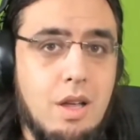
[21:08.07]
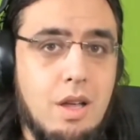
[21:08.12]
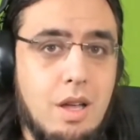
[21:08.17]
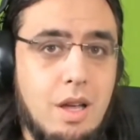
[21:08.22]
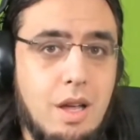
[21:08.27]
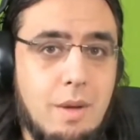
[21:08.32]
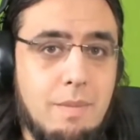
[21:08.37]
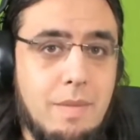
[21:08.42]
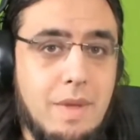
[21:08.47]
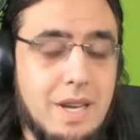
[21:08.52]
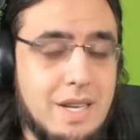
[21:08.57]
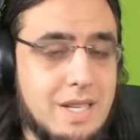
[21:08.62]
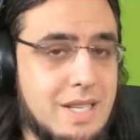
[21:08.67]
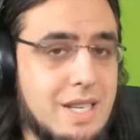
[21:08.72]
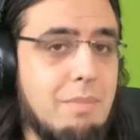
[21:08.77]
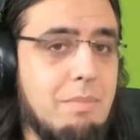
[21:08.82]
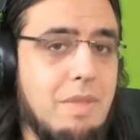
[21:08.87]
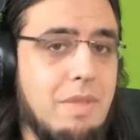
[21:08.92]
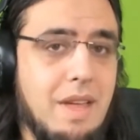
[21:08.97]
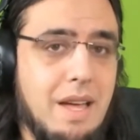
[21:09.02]

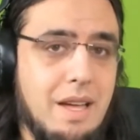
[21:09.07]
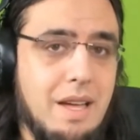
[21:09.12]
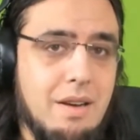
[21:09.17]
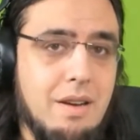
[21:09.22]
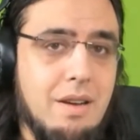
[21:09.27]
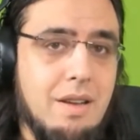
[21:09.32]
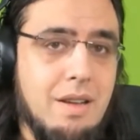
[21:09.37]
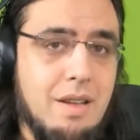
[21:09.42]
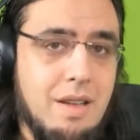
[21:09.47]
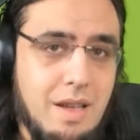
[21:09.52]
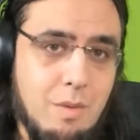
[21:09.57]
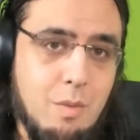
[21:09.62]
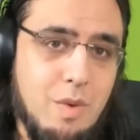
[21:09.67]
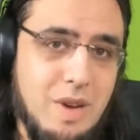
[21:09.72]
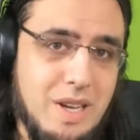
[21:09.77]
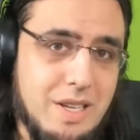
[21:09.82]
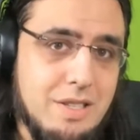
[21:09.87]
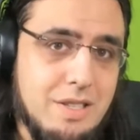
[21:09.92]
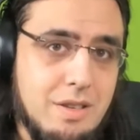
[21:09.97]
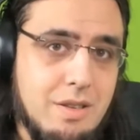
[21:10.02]
Accept that and
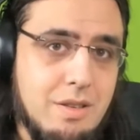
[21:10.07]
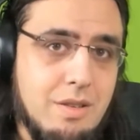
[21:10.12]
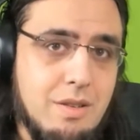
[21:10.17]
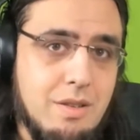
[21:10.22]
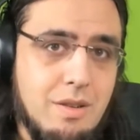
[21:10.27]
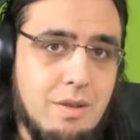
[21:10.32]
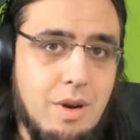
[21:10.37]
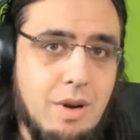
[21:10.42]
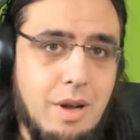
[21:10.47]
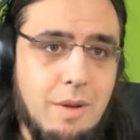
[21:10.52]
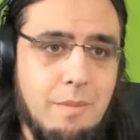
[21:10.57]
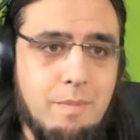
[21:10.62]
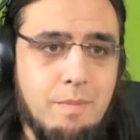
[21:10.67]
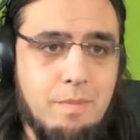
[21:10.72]
rest, right?